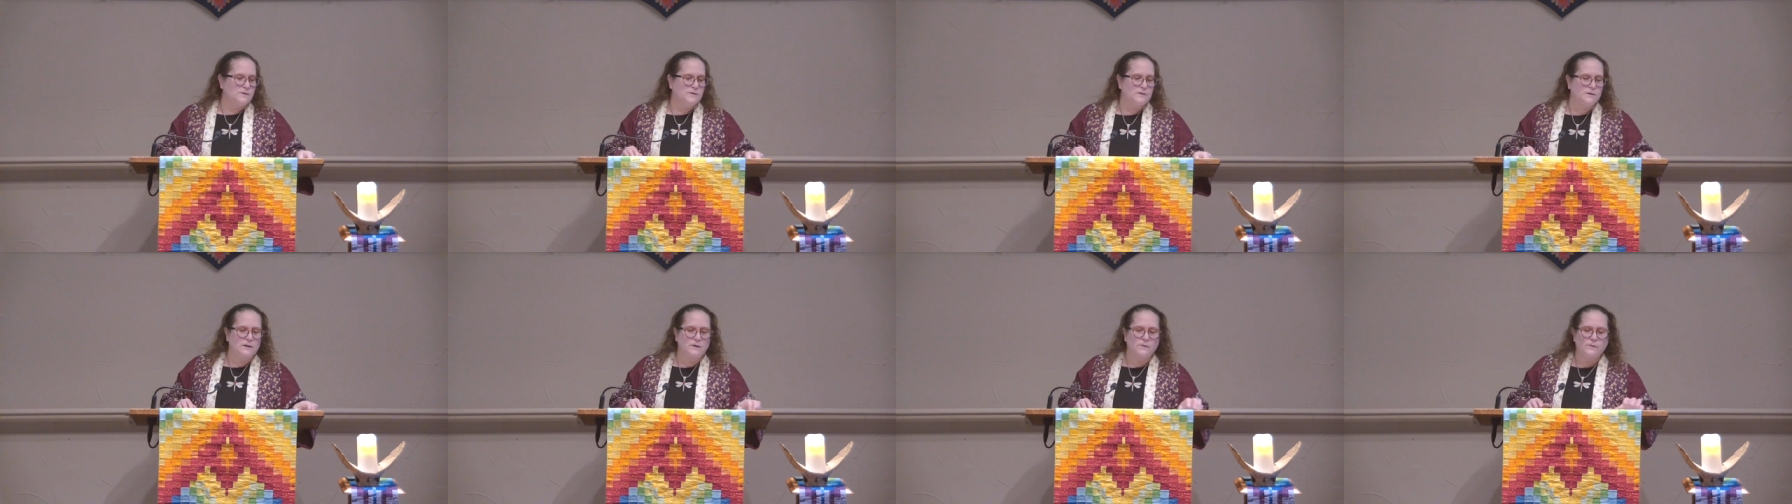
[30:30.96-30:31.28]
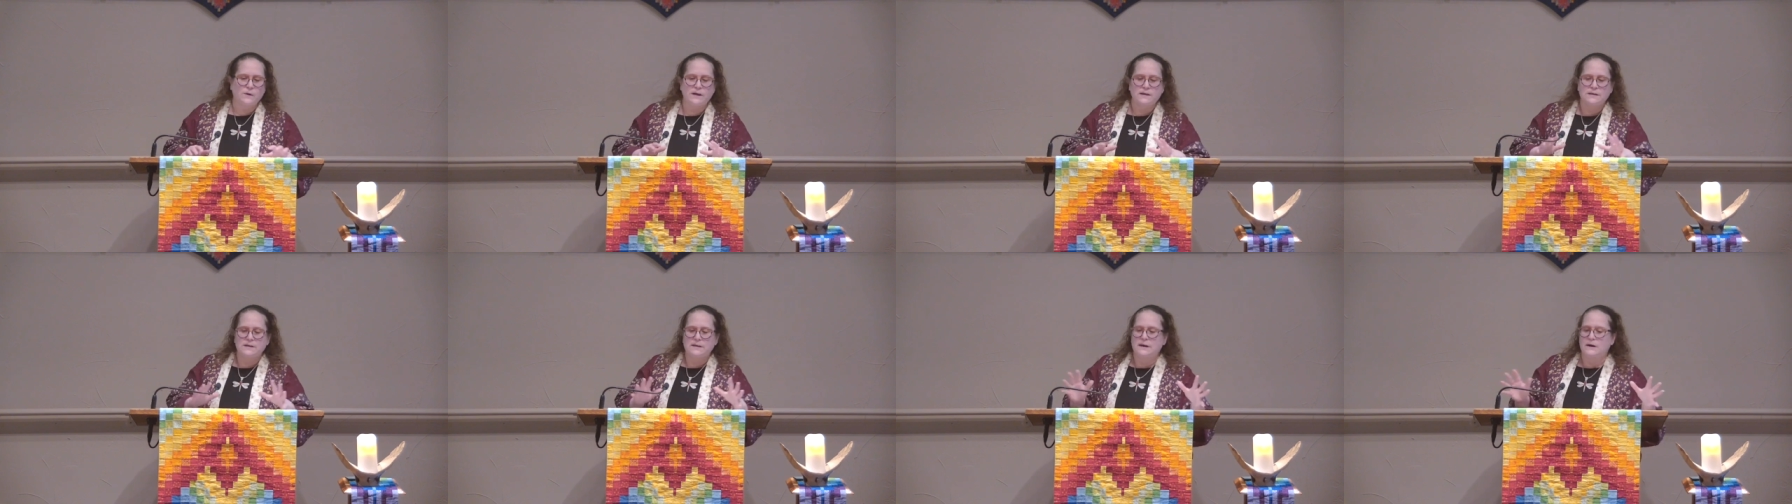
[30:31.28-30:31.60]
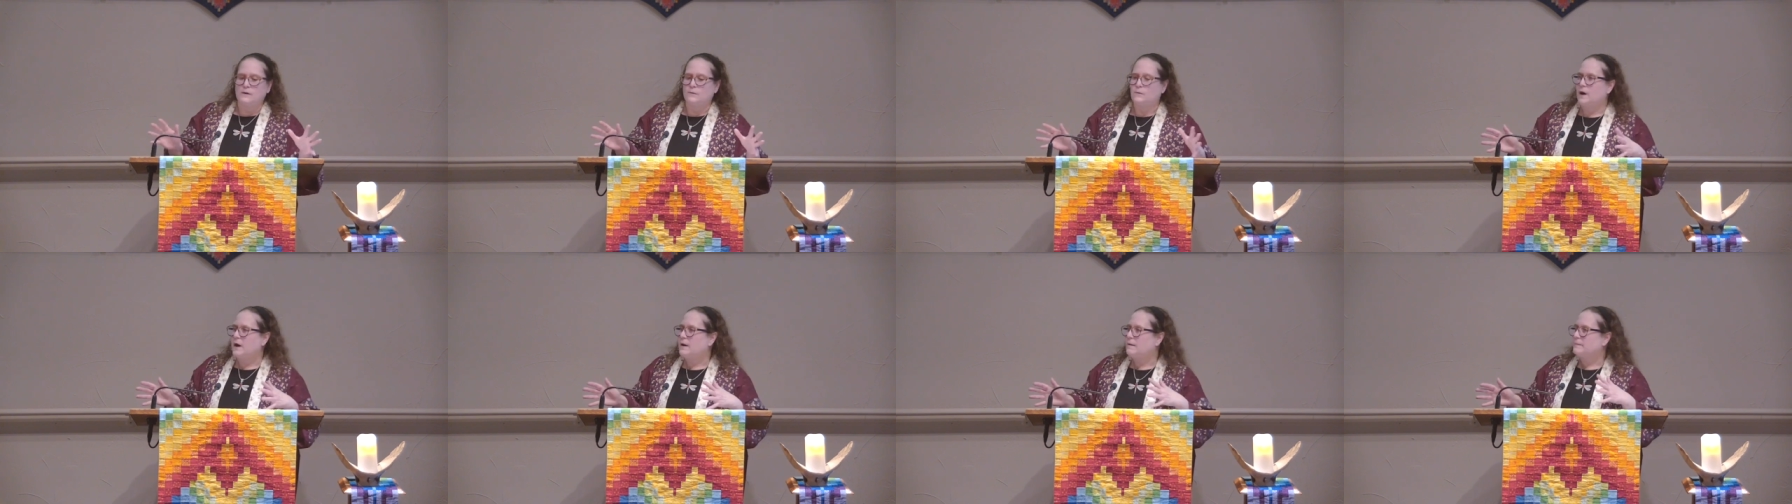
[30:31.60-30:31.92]
So they went to
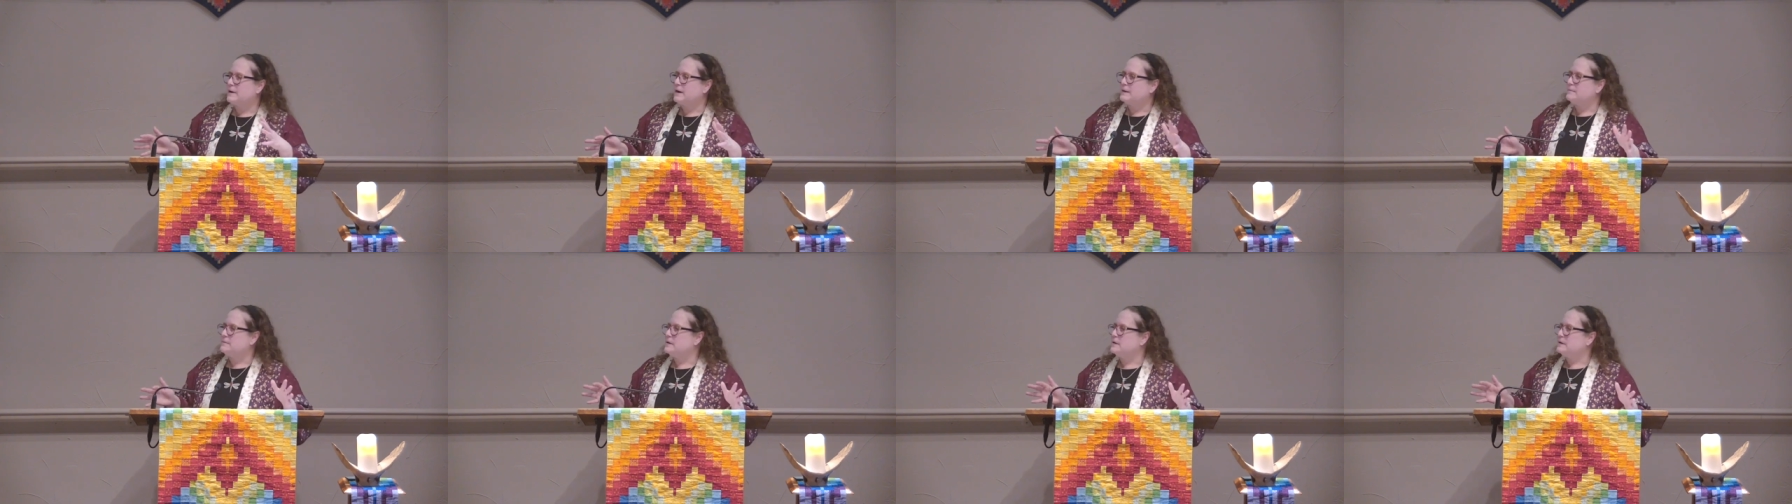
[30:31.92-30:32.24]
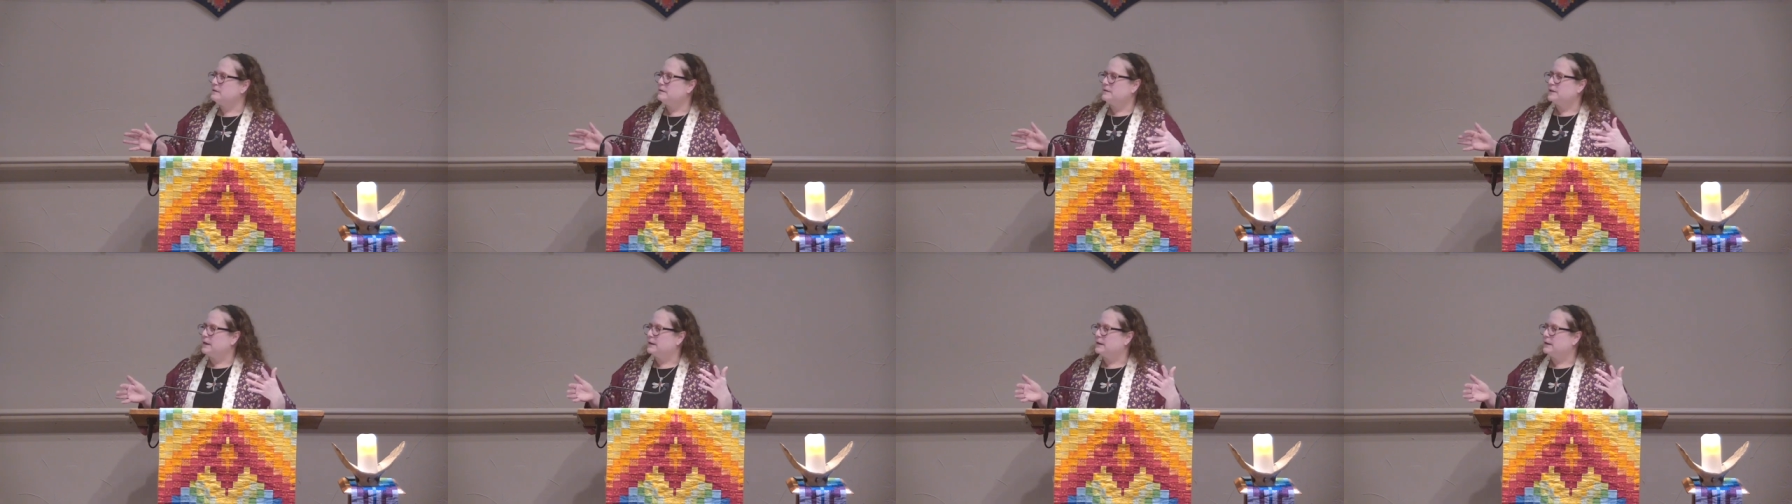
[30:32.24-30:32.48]
their well baby